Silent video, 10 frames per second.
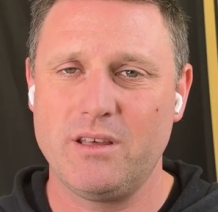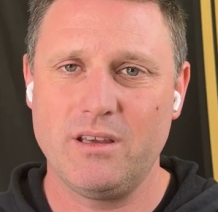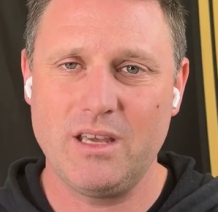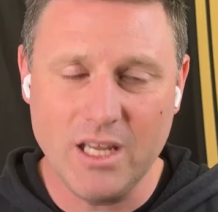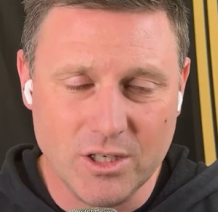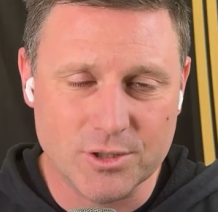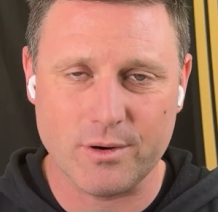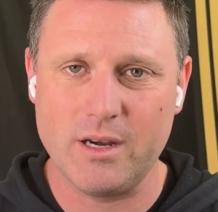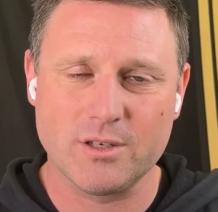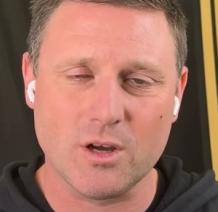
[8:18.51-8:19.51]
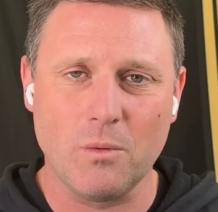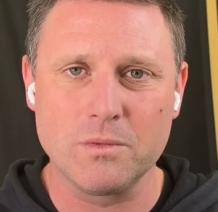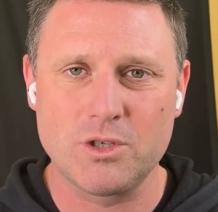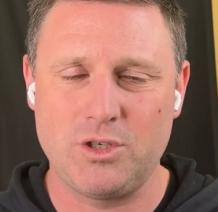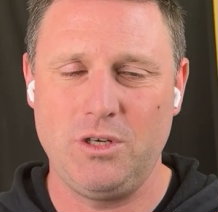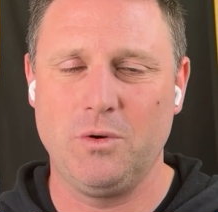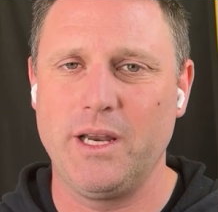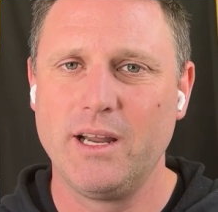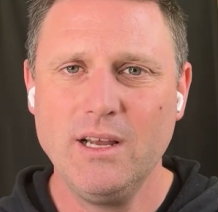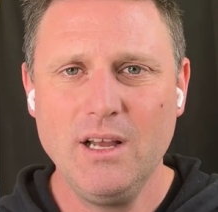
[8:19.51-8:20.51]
The injury to Tom Stewart,